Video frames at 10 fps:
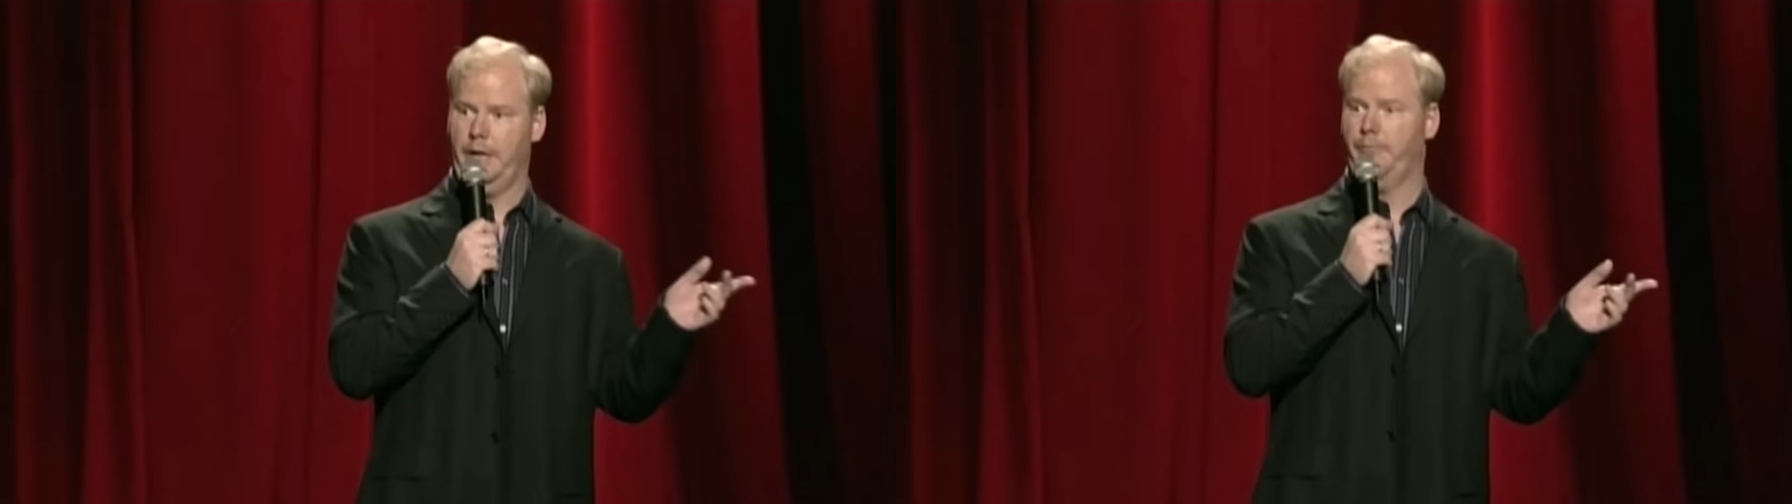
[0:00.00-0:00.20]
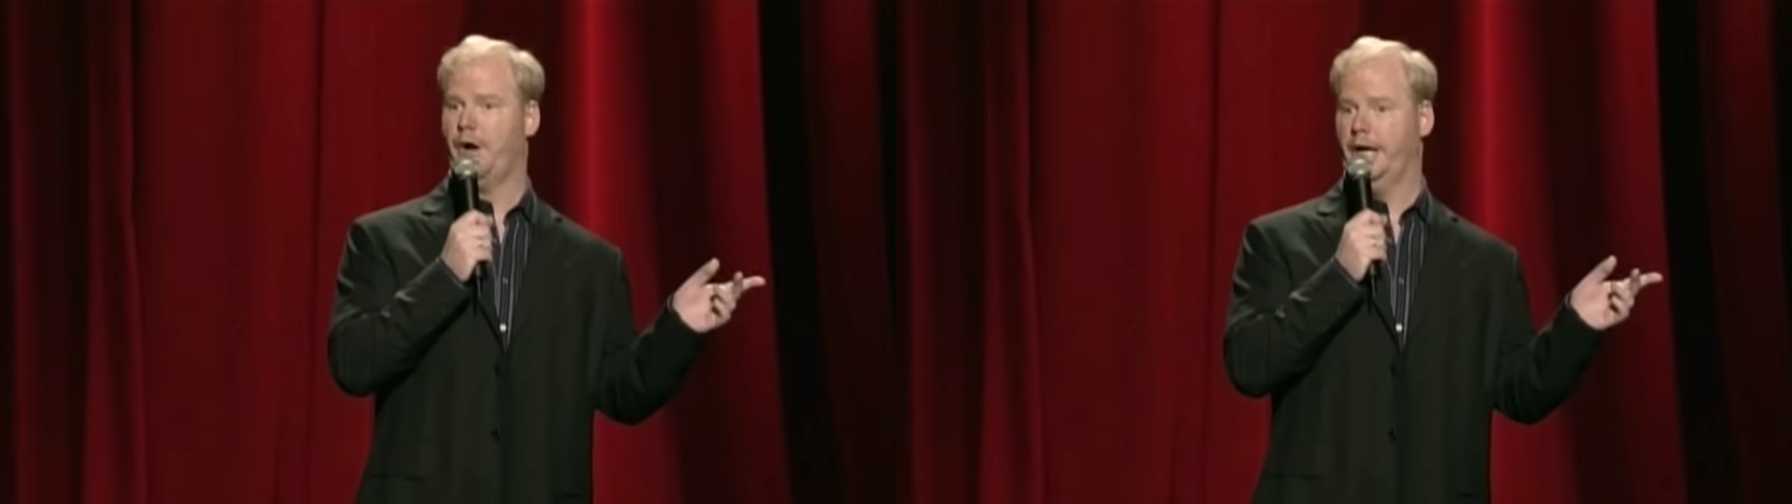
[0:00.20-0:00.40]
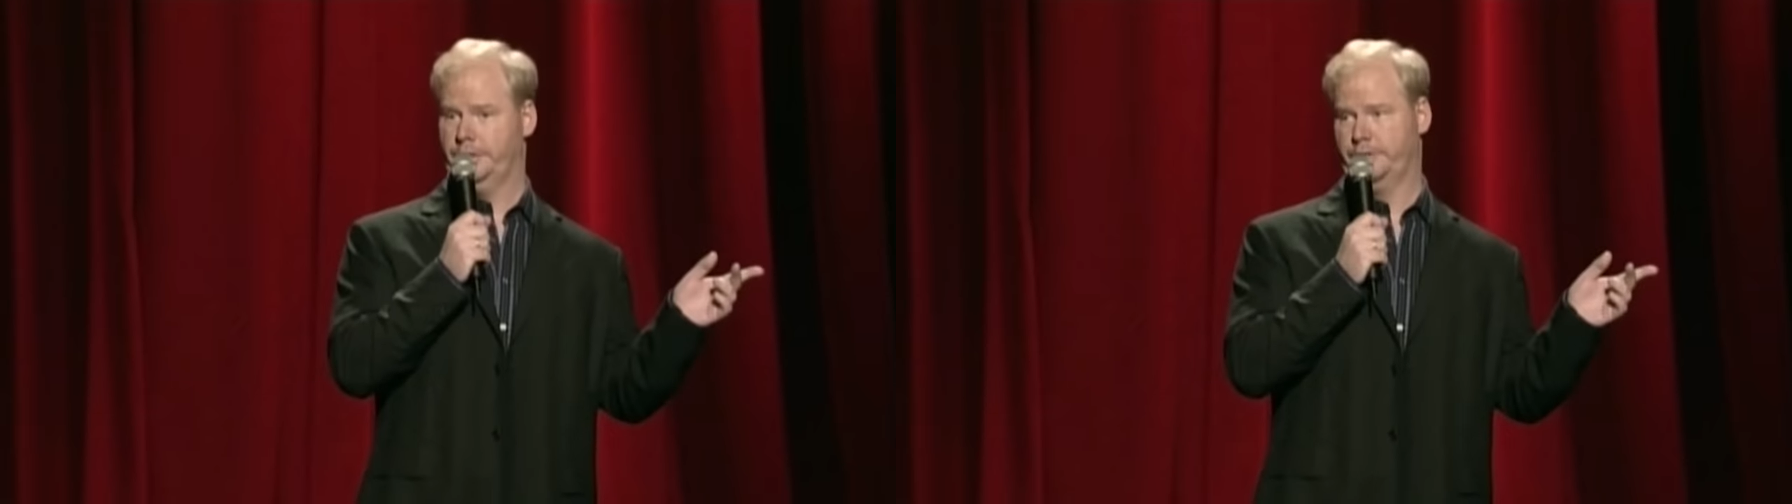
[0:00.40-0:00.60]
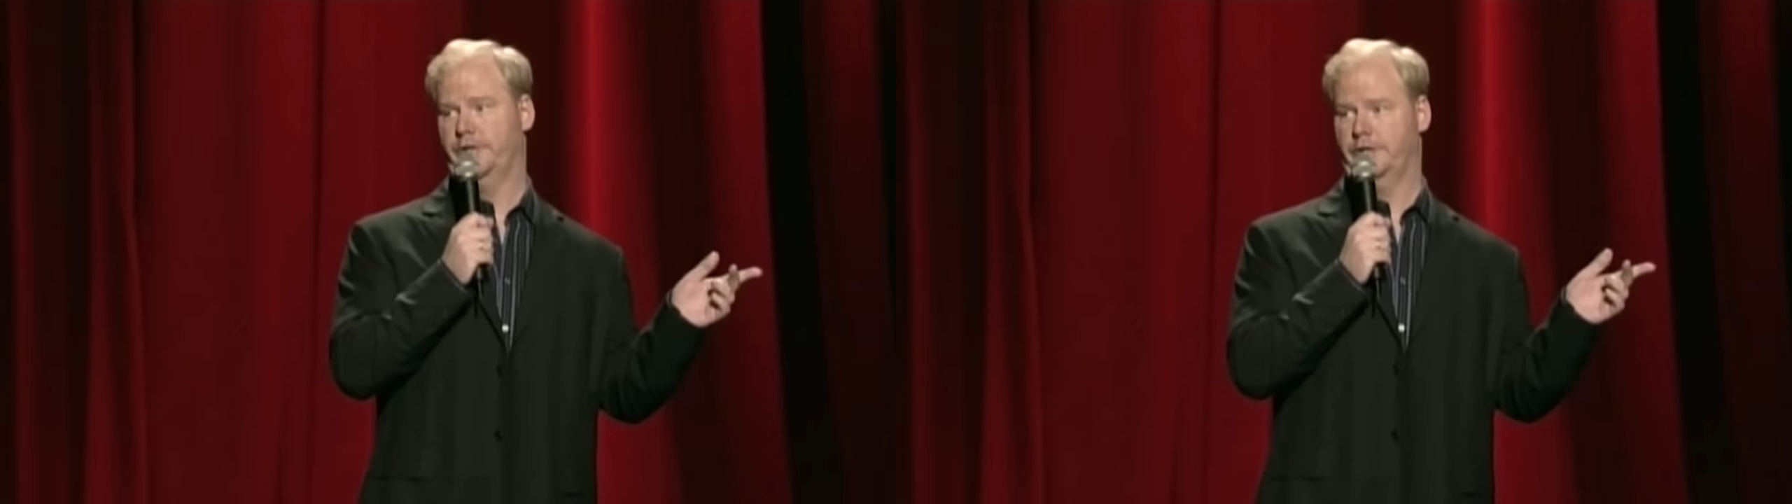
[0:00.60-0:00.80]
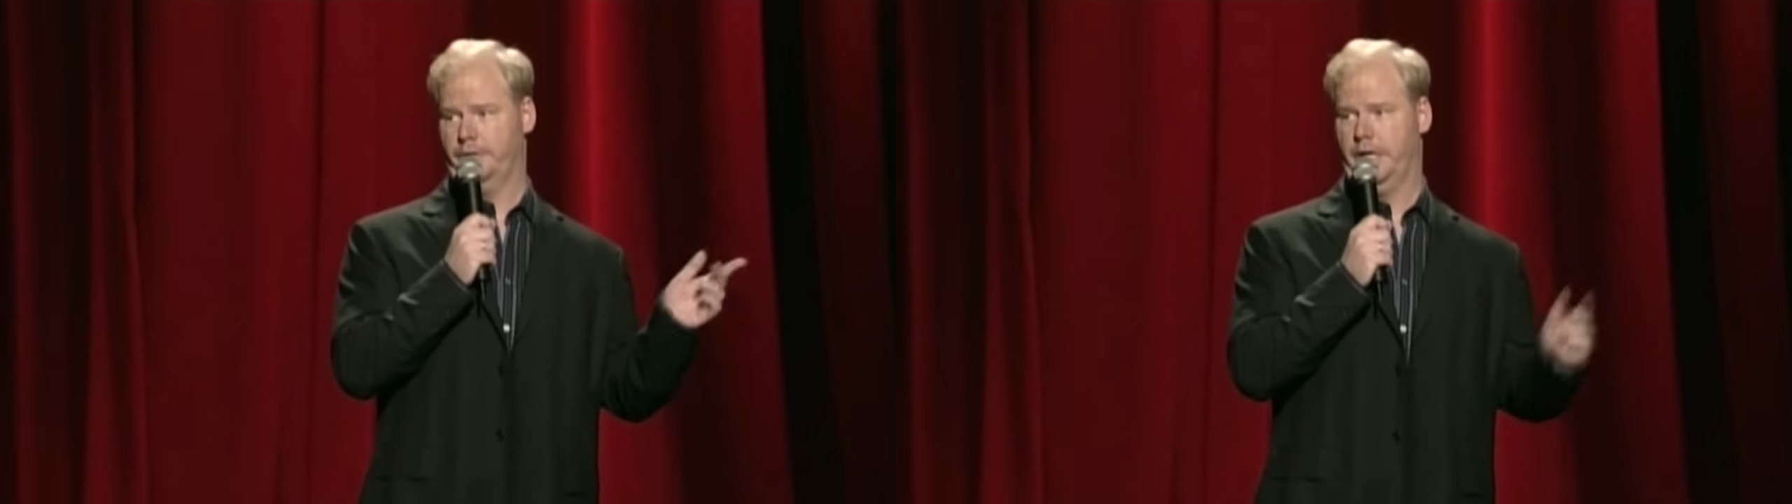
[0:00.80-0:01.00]
it ain't brain
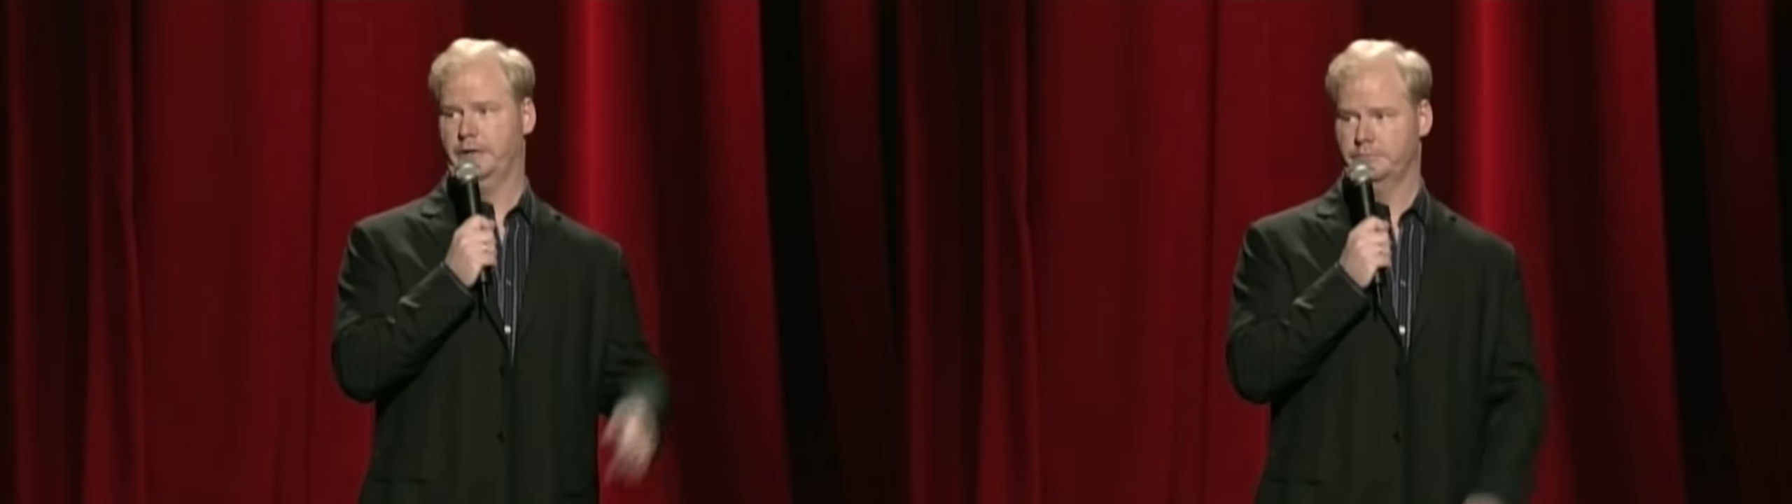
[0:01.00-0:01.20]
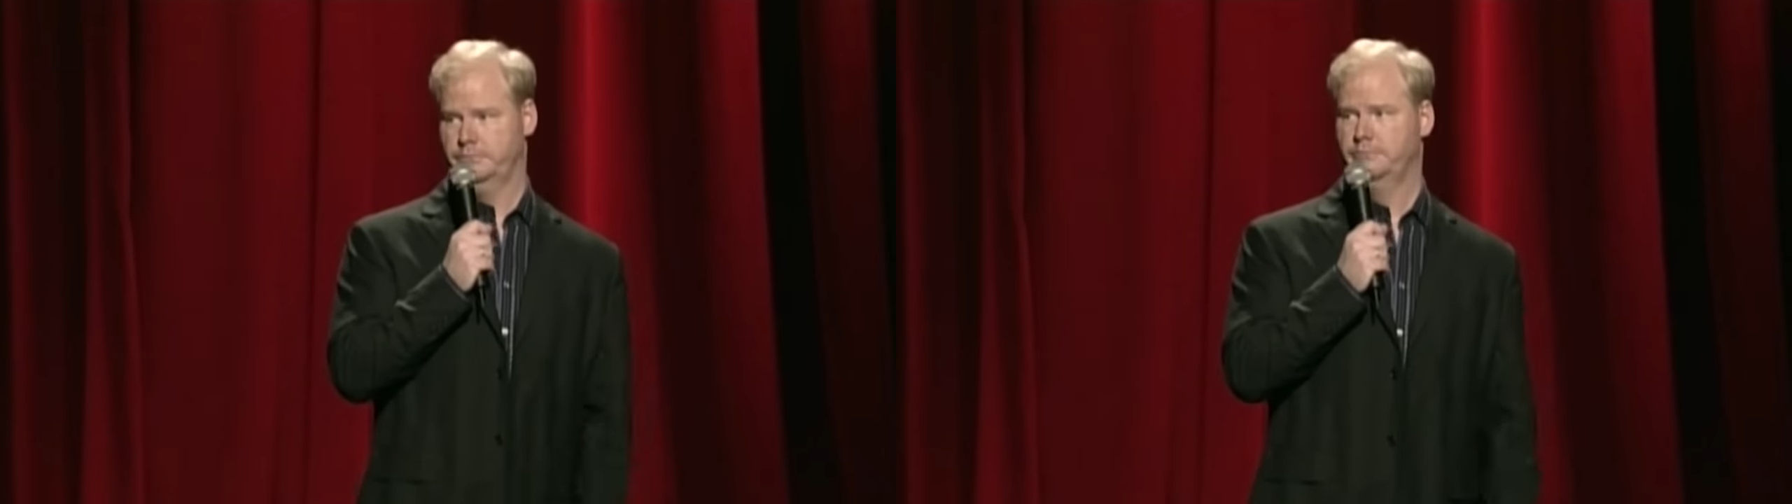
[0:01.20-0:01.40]
surgery.